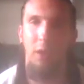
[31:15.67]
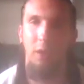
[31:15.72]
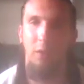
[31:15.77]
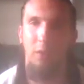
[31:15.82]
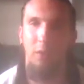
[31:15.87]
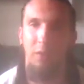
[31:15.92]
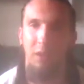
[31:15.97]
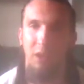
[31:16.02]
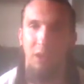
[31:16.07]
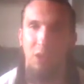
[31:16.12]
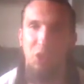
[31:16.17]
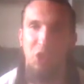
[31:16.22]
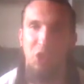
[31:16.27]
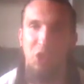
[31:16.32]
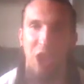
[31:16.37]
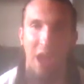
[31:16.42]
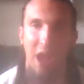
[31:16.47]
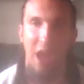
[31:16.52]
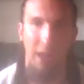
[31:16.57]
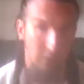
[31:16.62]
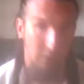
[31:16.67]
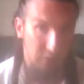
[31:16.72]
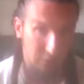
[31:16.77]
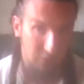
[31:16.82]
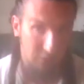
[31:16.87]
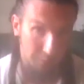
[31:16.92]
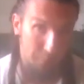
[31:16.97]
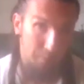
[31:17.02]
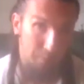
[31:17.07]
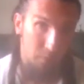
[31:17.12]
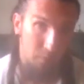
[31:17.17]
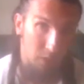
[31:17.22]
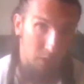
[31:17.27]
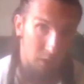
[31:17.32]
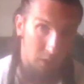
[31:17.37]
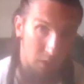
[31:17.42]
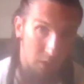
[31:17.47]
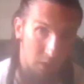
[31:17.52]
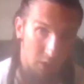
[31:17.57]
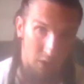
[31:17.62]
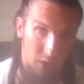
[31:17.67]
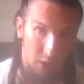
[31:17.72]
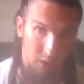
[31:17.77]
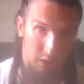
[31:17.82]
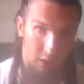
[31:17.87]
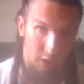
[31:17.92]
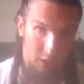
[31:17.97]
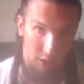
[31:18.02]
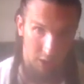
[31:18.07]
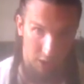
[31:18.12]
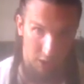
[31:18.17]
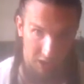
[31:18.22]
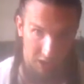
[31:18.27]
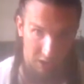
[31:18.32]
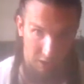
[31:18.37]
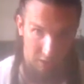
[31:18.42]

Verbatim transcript: the chant, uh,